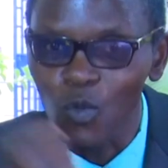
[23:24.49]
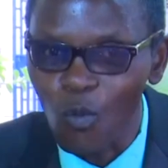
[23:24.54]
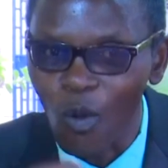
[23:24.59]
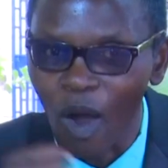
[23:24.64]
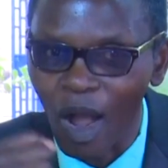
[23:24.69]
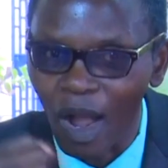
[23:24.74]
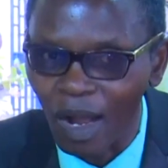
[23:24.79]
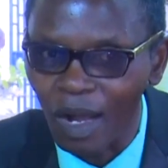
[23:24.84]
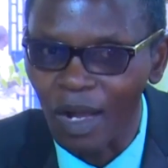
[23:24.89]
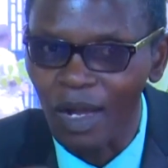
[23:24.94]

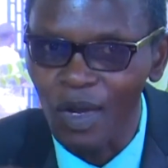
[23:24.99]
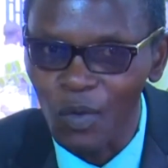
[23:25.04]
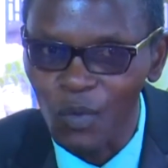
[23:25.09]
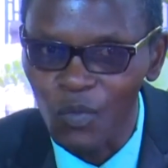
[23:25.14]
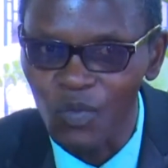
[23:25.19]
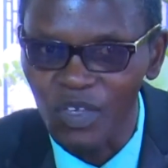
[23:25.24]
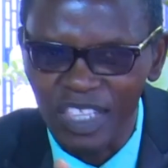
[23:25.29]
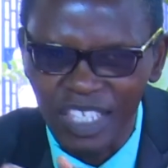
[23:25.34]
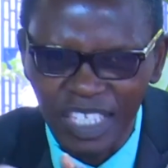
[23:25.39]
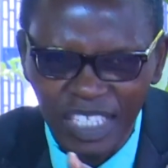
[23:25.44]
So I
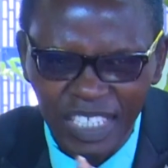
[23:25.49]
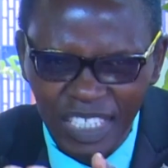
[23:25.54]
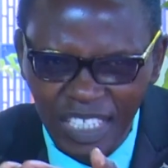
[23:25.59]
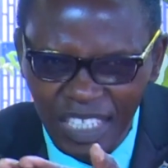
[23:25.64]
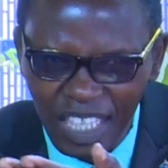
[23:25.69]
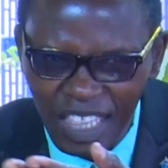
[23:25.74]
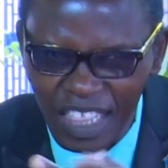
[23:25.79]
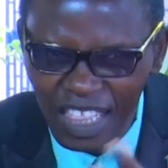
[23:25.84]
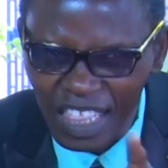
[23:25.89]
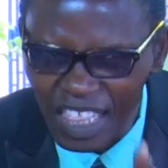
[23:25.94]
started
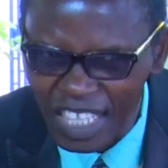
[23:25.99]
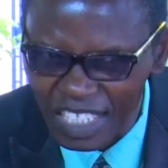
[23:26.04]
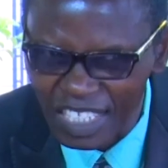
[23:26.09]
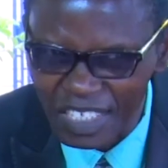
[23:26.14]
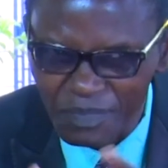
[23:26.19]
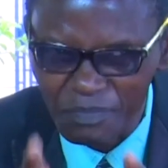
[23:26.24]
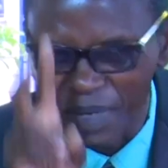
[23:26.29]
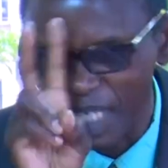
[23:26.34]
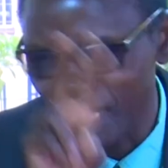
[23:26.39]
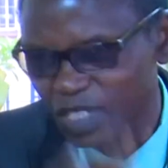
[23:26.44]
to
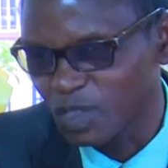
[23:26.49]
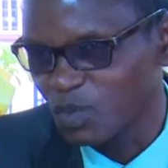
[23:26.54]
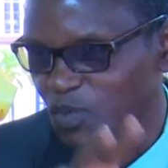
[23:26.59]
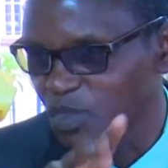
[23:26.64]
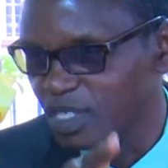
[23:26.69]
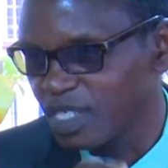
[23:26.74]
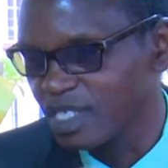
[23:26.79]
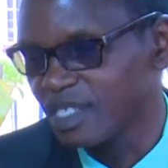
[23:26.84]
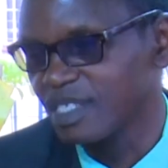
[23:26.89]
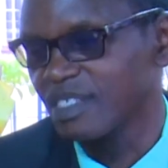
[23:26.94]
know
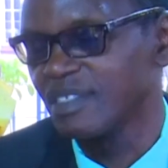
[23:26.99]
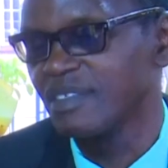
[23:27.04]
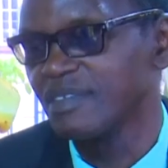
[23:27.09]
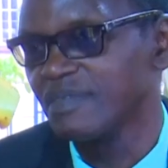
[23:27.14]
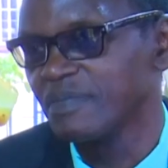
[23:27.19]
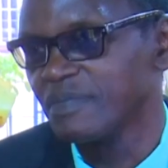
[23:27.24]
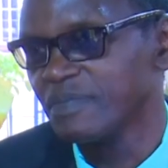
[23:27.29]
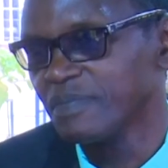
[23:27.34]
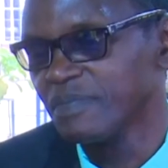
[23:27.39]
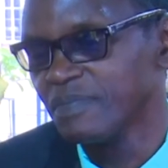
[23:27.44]
how to
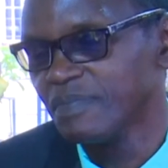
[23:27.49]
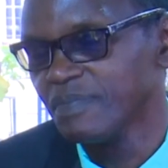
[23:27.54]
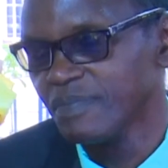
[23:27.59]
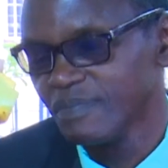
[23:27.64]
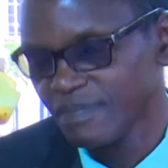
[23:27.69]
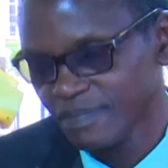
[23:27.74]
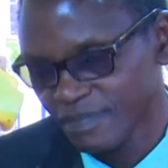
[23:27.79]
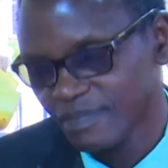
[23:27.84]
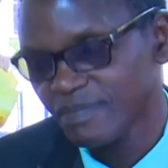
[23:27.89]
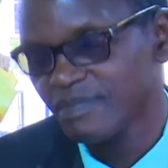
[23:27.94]
work with their